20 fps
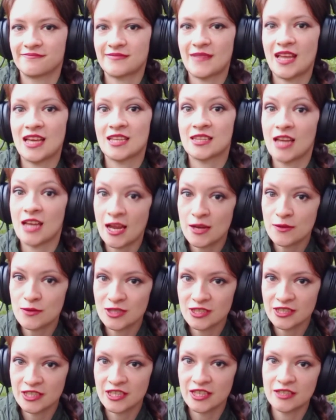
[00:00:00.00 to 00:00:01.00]
I
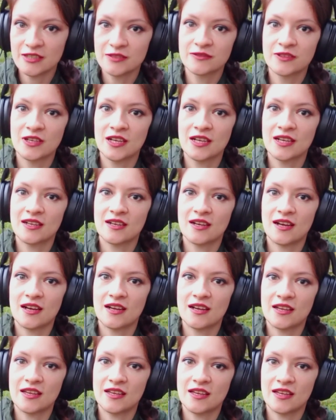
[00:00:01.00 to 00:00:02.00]
will give
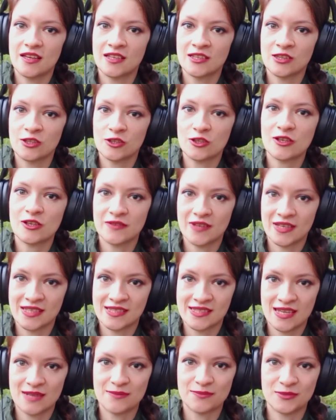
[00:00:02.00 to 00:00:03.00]
a lot of
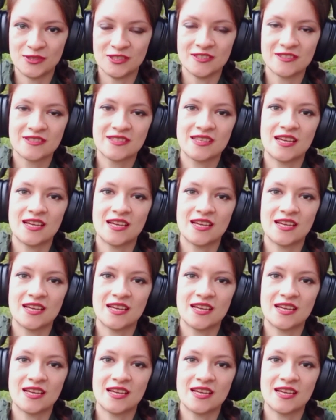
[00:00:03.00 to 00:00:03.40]
examples.